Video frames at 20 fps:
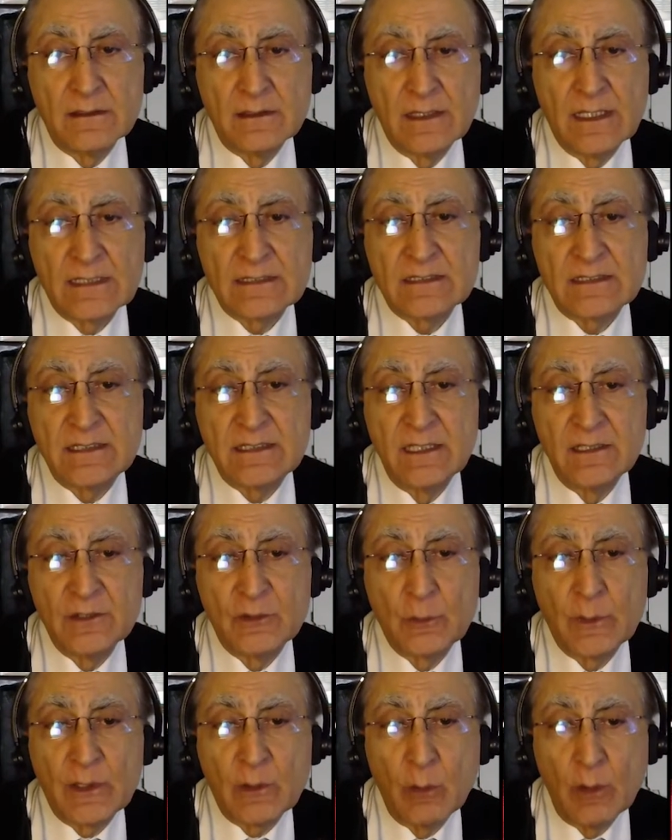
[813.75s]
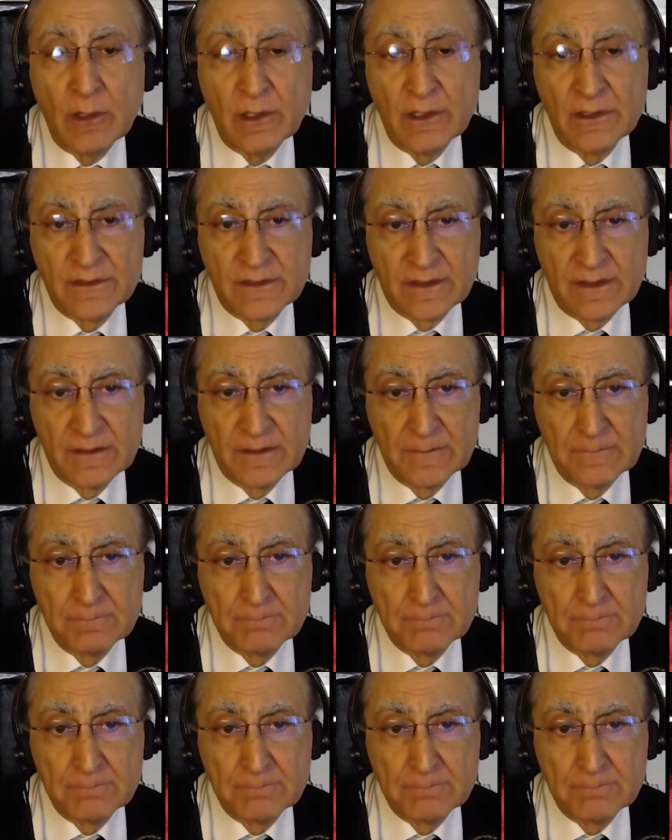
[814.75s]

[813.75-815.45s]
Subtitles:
Let's turn to equality.